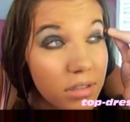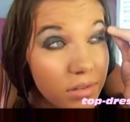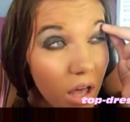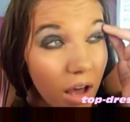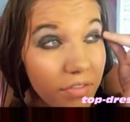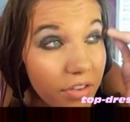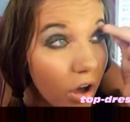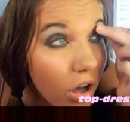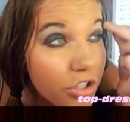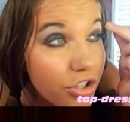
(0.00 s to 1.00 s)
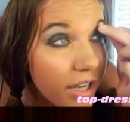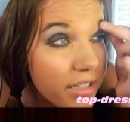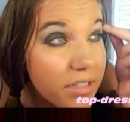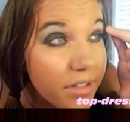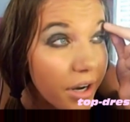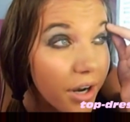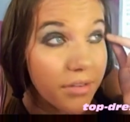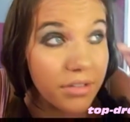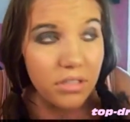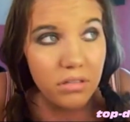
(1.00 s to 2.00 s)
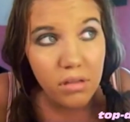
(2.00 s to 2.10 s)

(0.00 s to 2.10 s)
Just love the contrast here.